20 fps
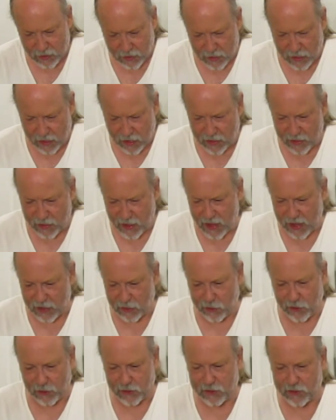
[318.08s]
And
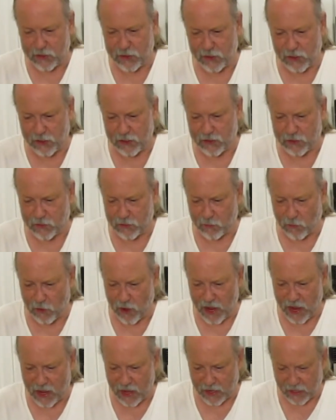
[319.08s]
that looks just
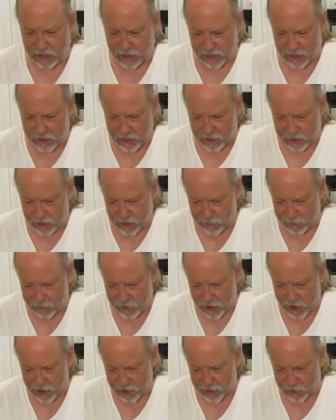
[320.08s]
great
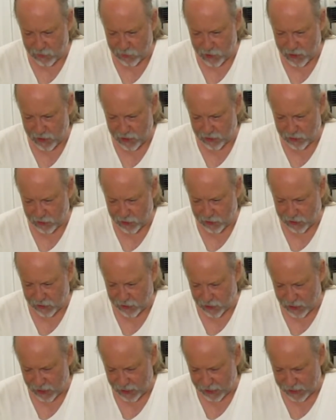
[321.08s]
compared to what it looked
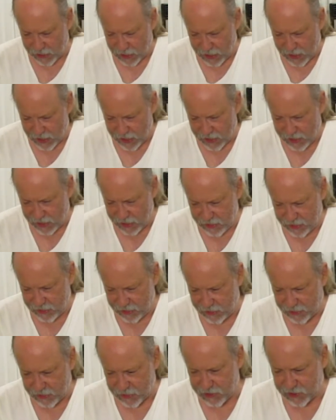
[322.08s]
like. And
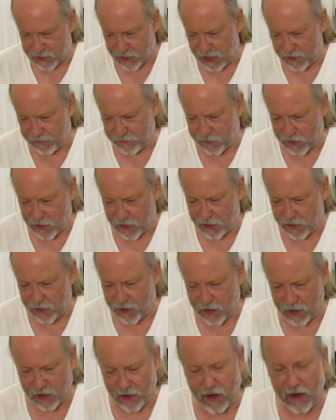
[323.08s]
anything that's left on
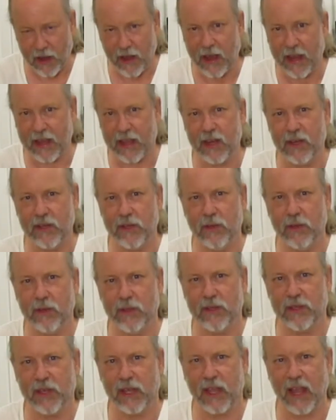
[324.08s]
there, I can do
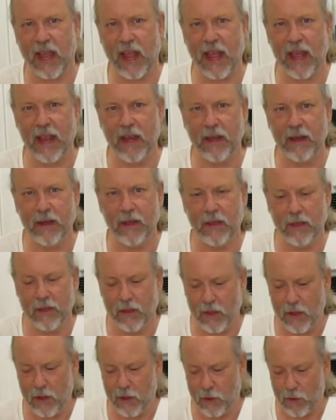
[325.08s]
this again,
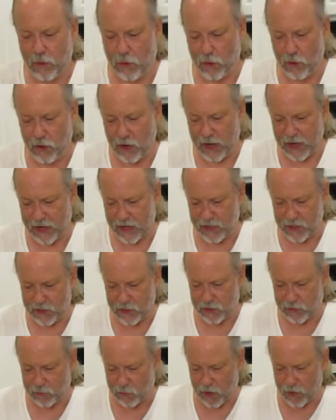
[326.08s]
or I can
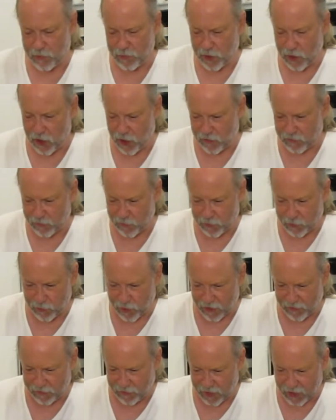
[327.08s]
just rub it off with
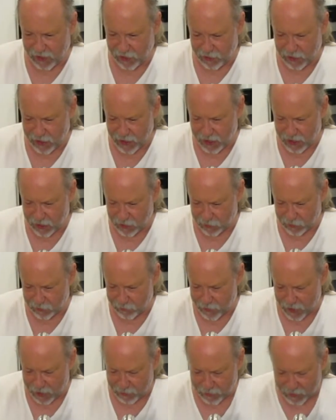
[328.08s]
my fingernail, or
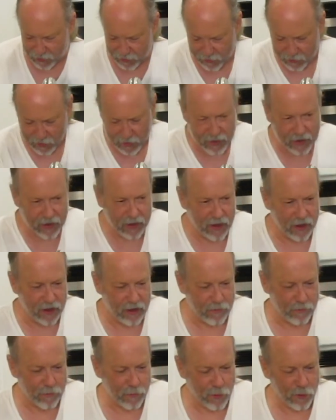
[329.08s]
maybe
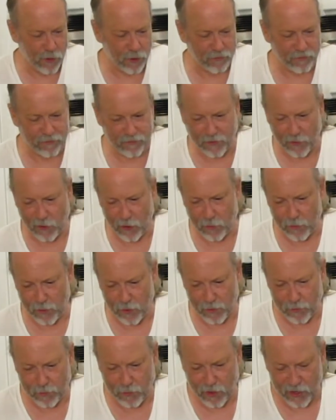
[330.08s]
a more
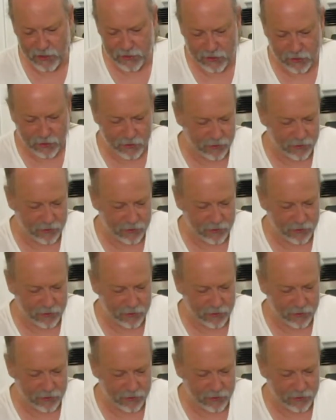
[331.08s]
firmer bristle